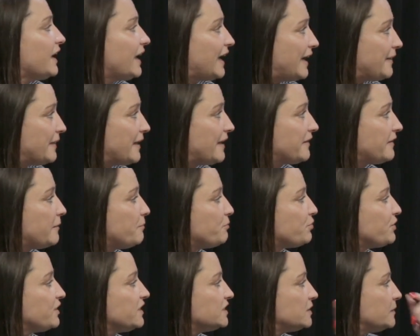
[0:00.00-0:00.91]
And that then
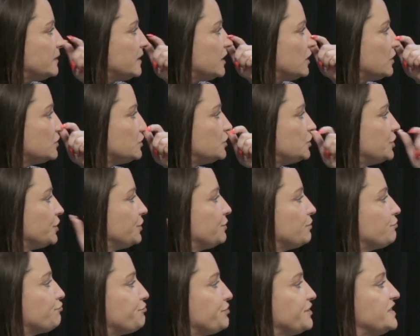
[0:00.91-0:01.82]
brings me on to
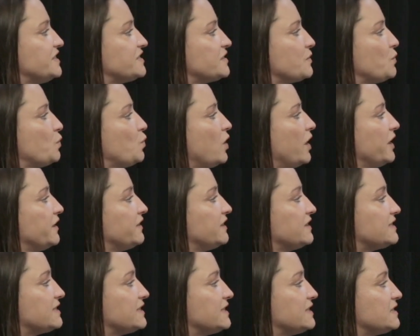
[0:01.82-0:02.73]
the reason why
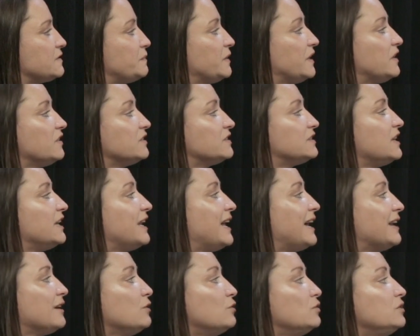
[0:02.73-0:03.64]
this is, because the
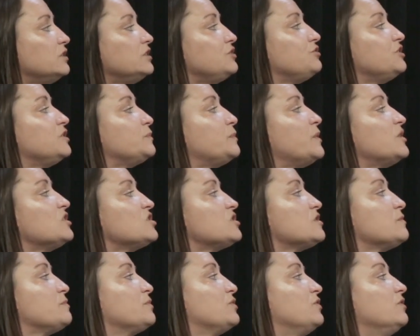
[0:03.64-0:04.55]
landlord is
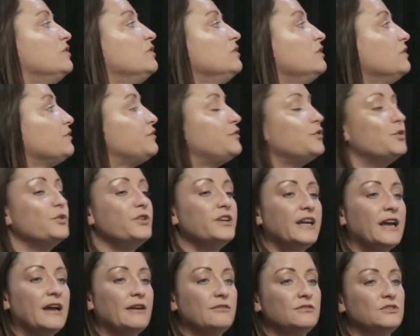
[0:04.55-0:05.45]
responsible for the
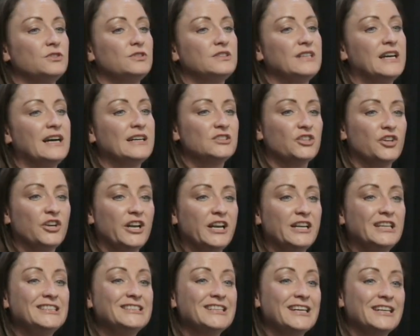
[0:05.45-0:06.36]
council tax on
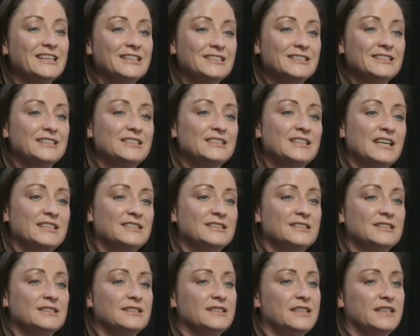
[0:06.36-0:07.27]
any tenancies less
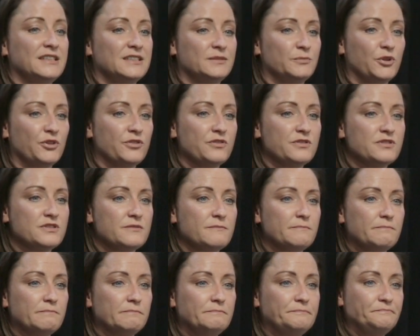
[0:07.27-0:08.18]
than 6 months.
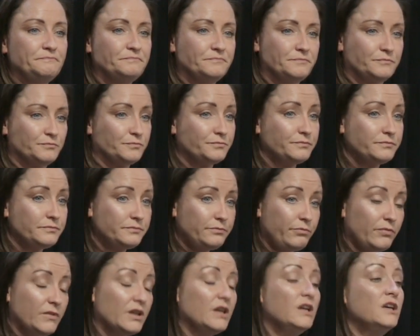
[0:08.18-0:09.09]

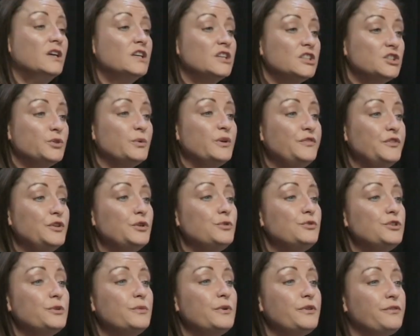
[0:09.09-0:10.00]
So if
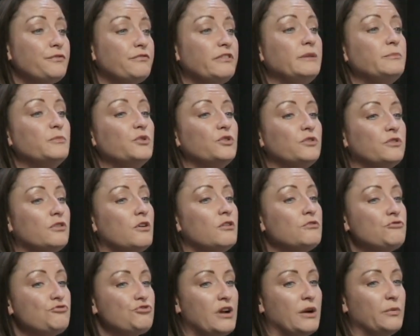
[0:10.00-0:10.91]
you do a 3-month
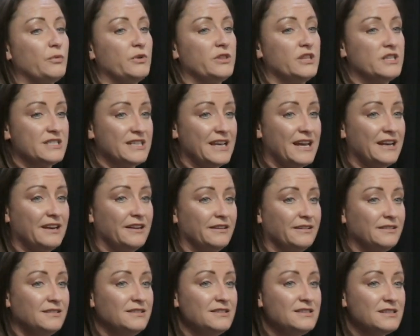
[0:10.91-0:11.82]
contract with a
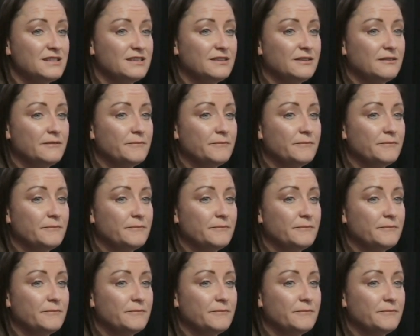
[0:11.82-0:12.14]
tenant,